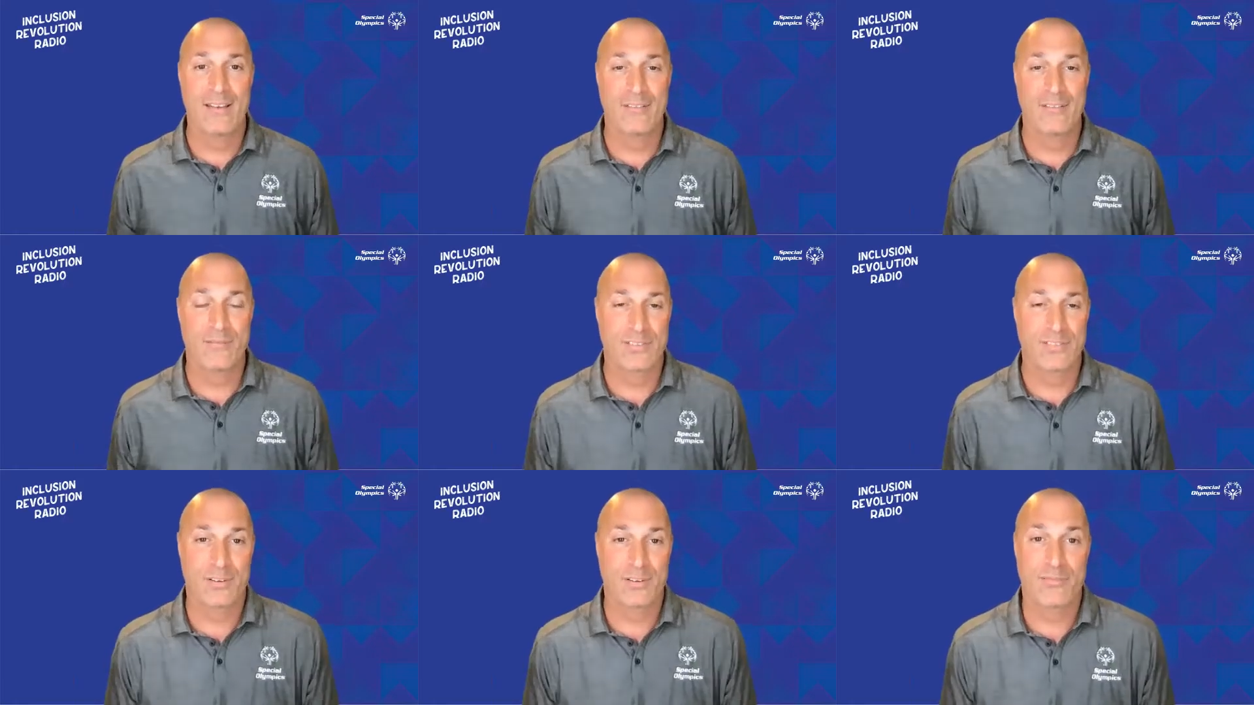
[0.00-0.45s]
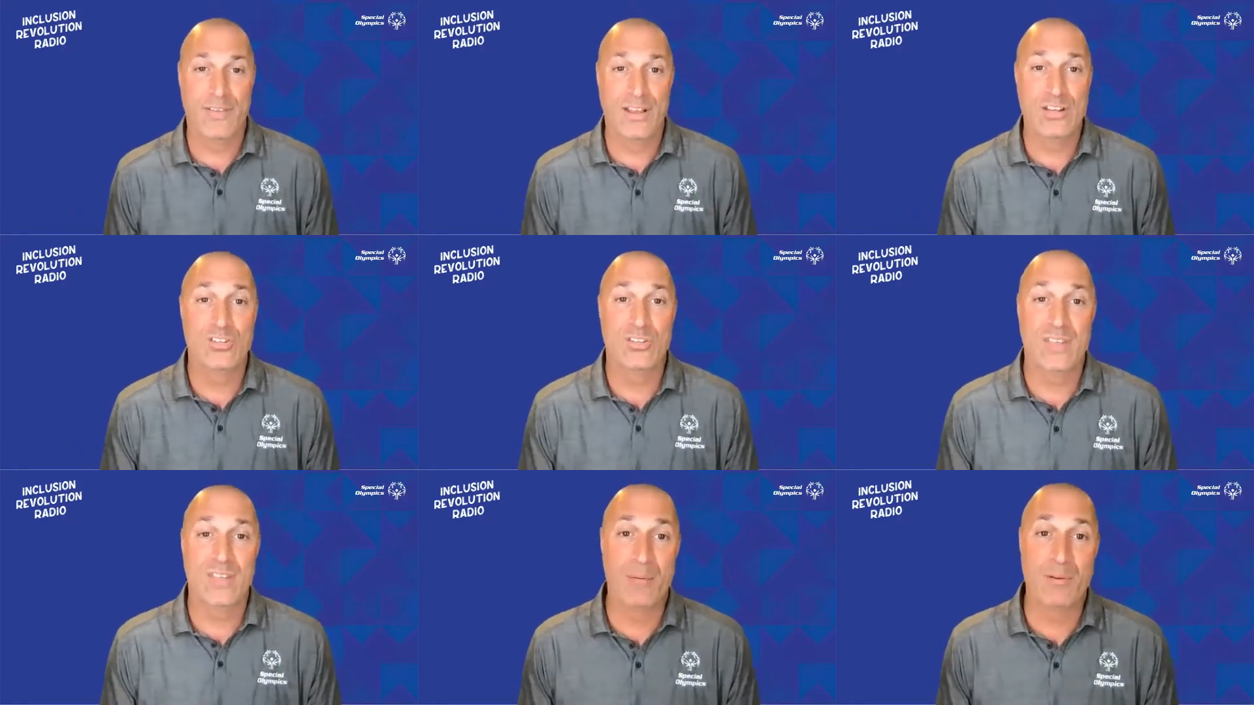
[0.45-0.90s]
sort of
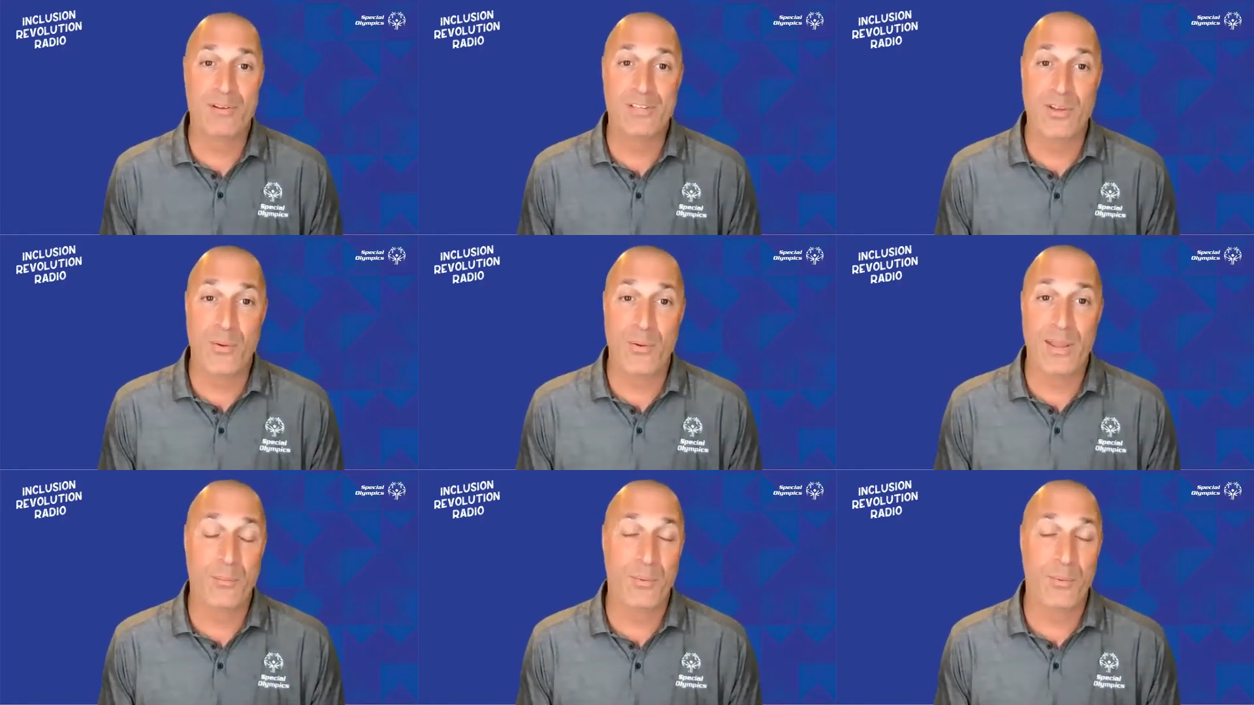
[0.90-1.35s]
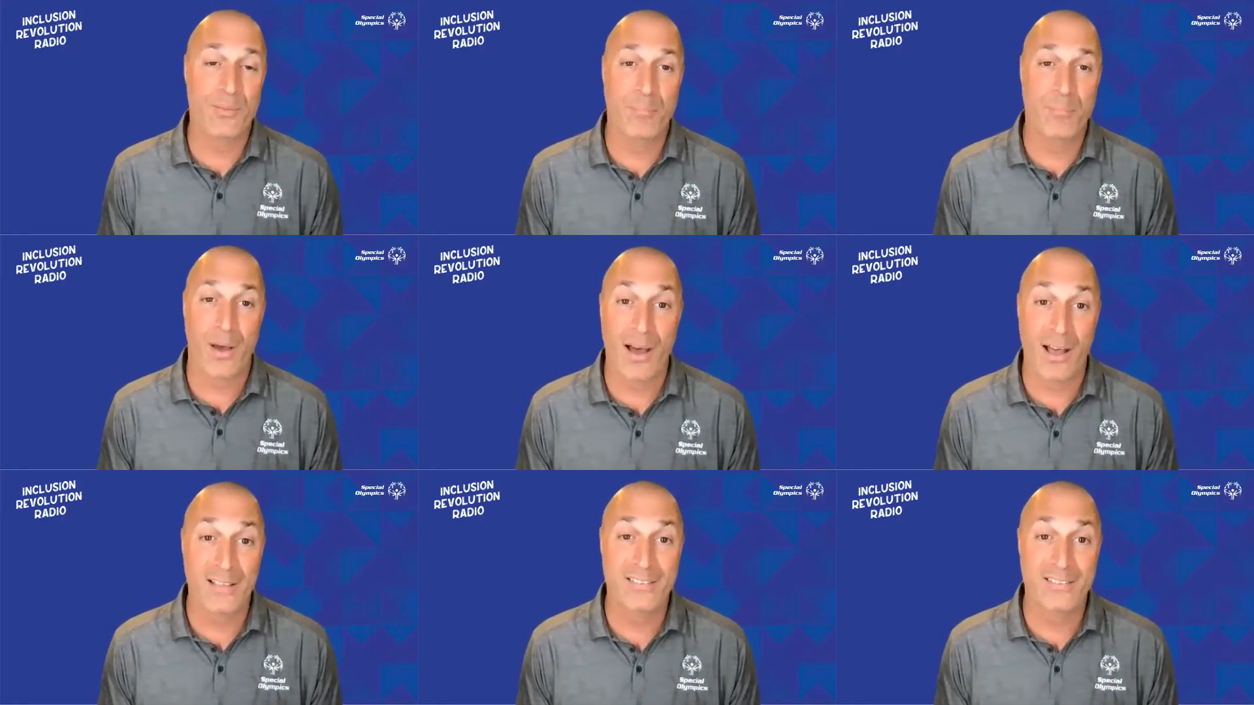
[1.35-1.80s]
venture they were doing with
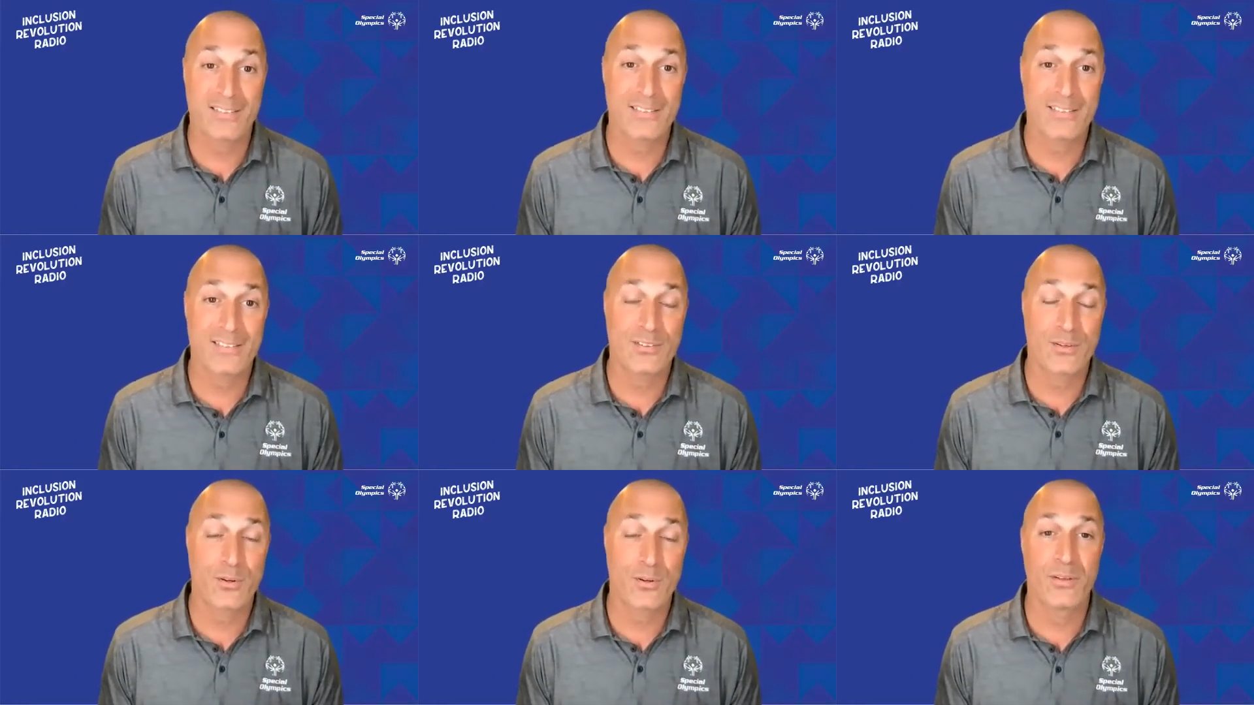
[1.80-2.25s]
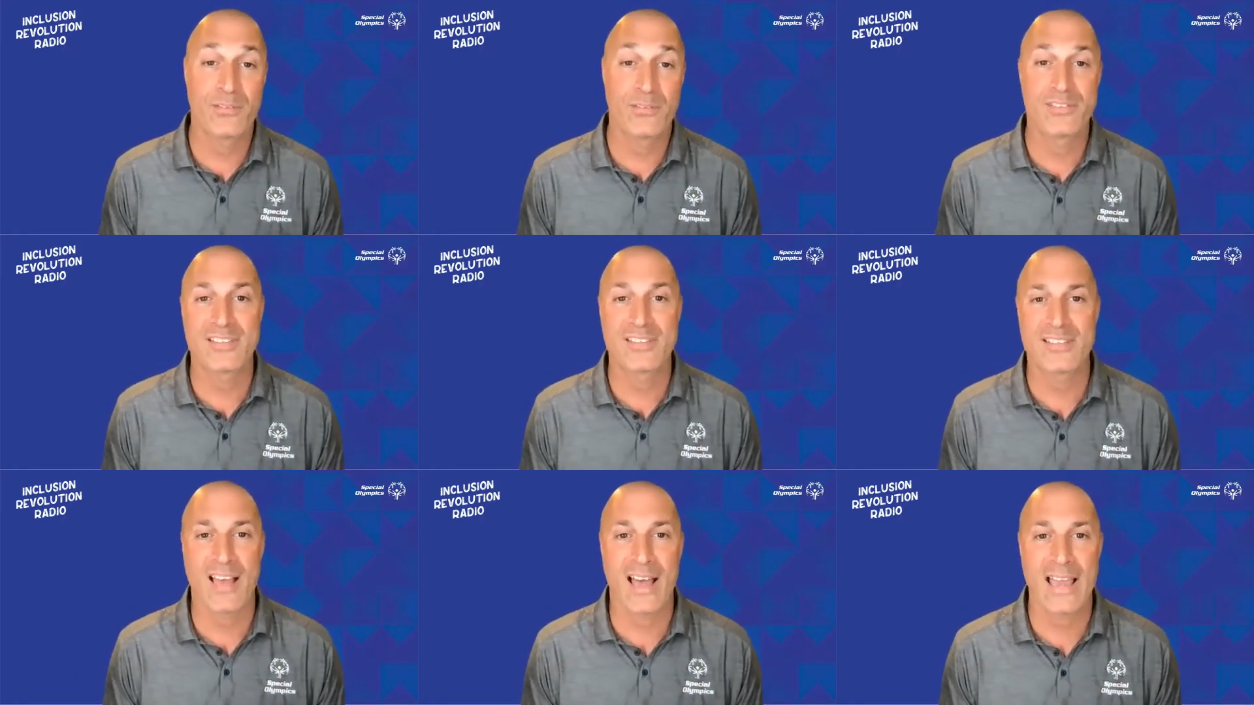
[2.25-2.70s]
Parsons School of
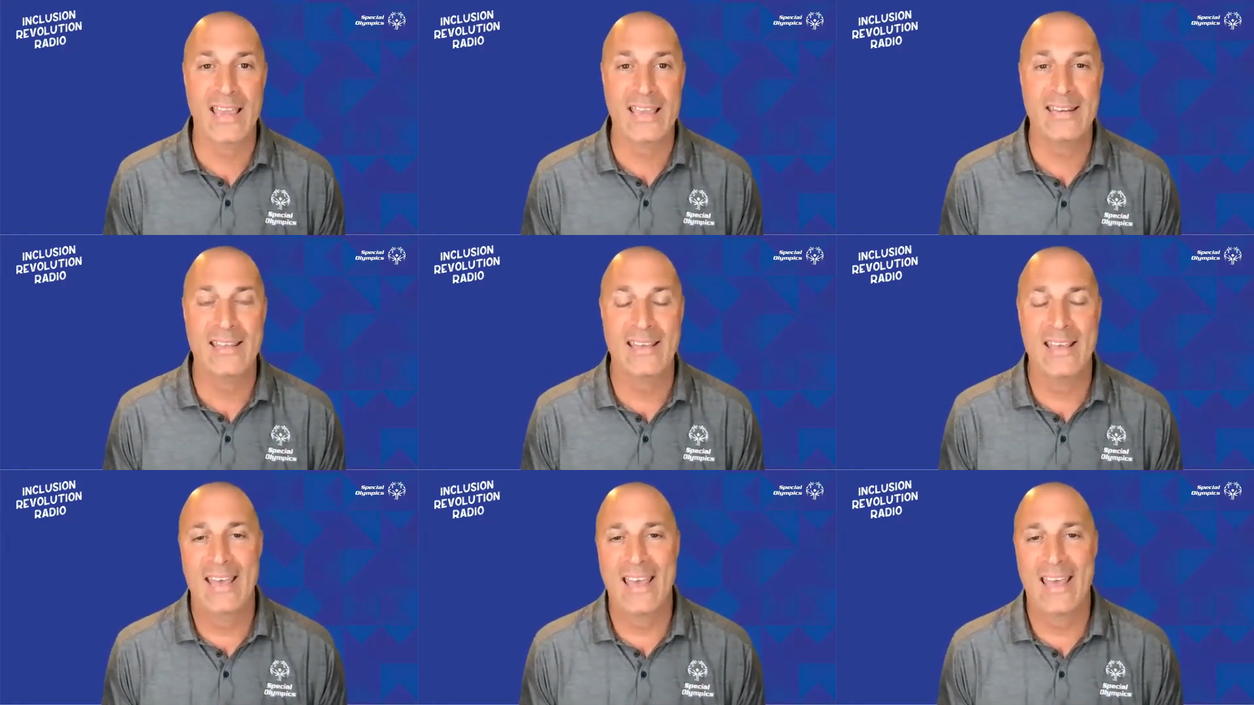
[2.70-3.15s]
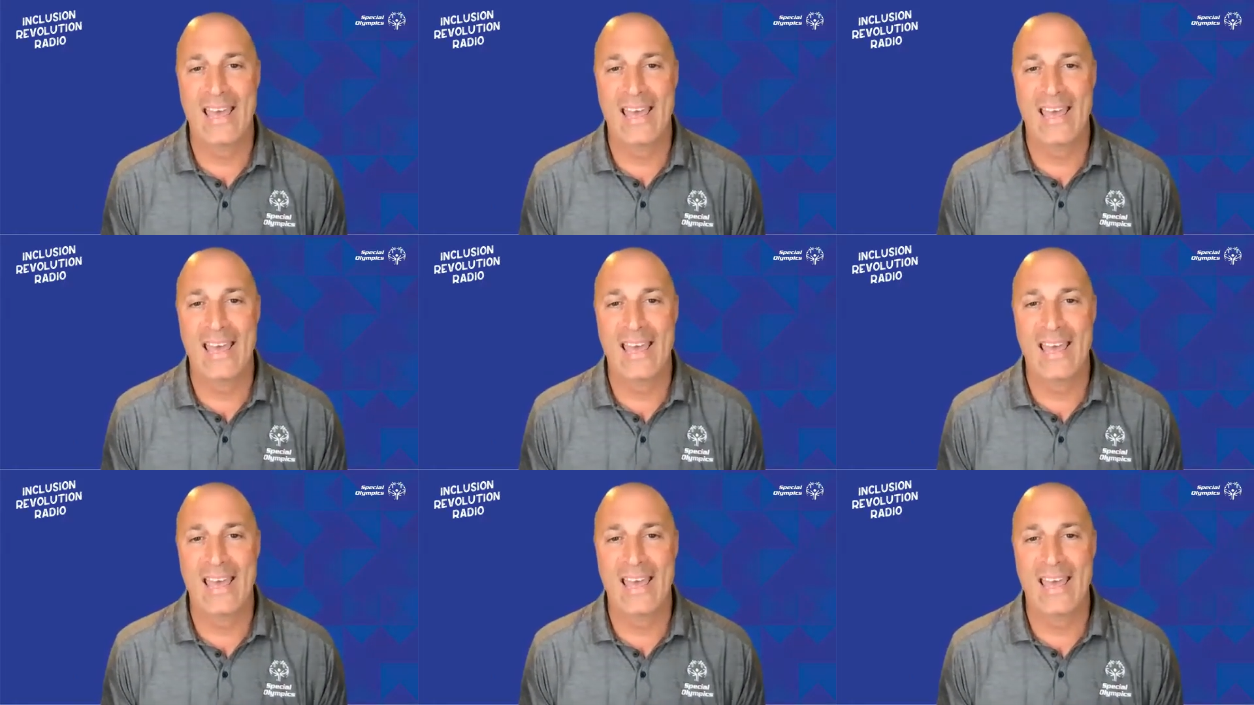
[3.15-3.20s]
Design,